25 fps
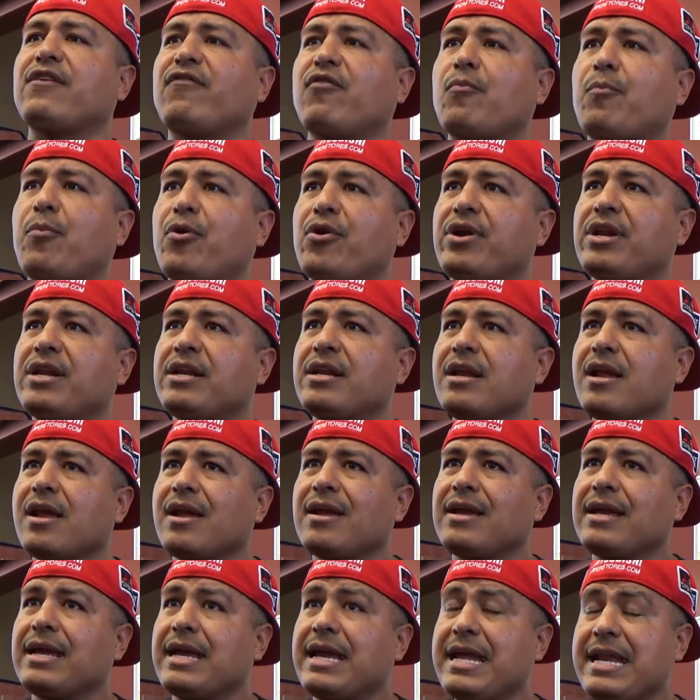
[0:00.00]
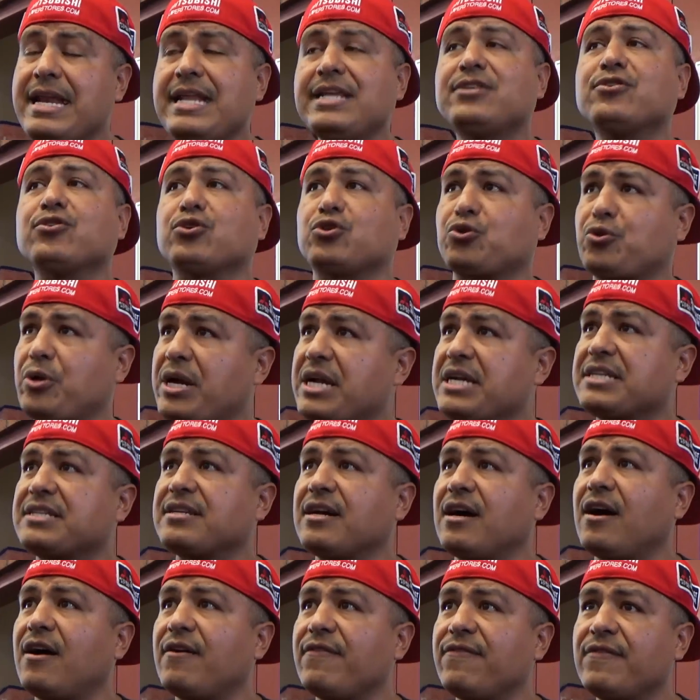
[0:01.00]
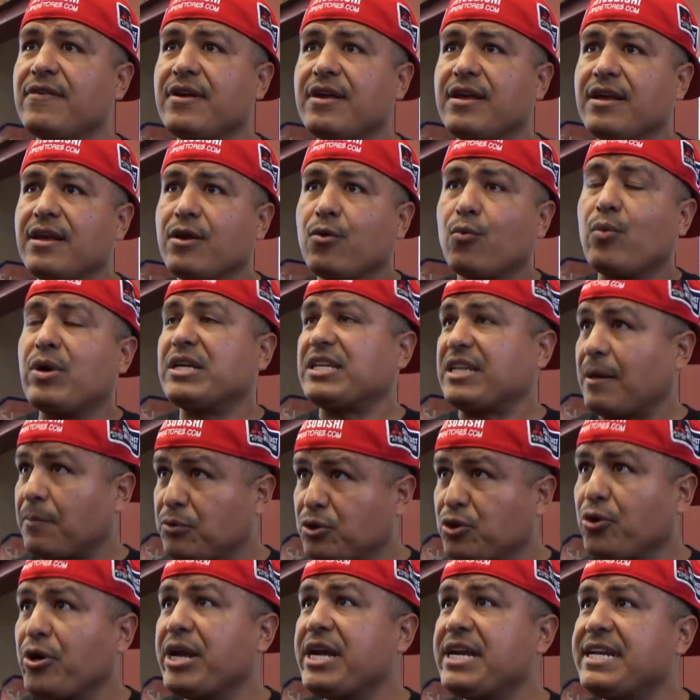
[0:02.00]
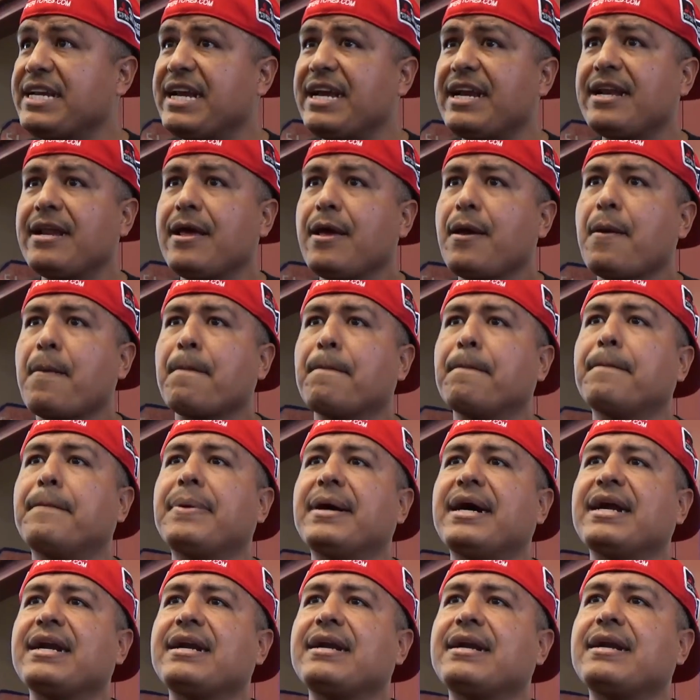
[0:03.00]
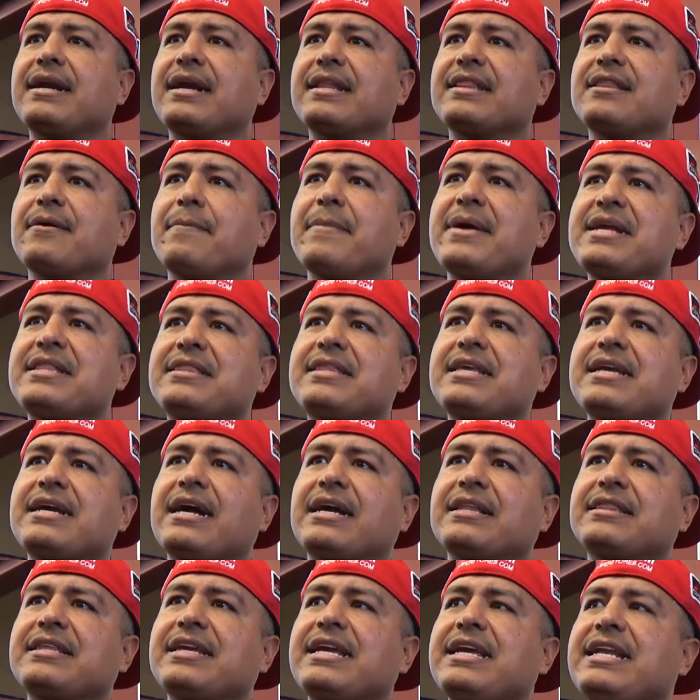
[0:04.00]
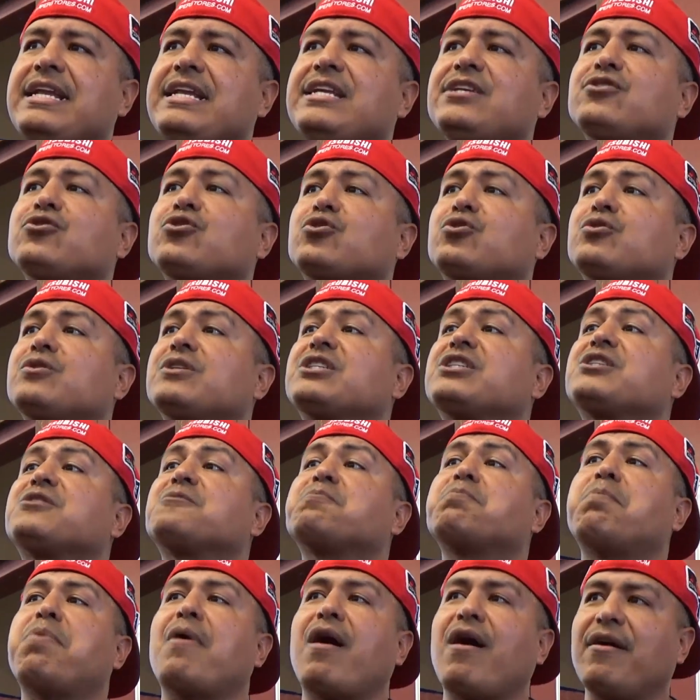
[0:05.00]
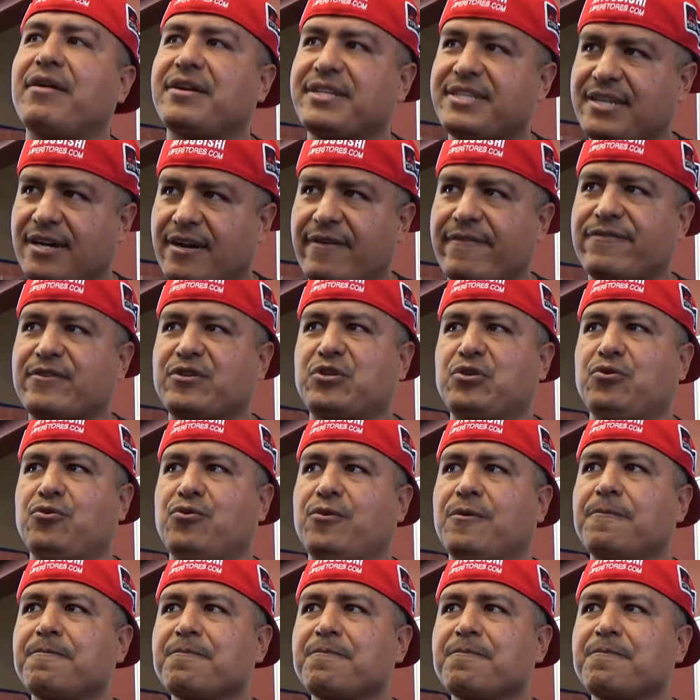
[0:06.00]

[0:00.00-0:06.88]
opponent, he needs to train tough, which I'm sure he did. But the main thing, I think he needs to spar tough too.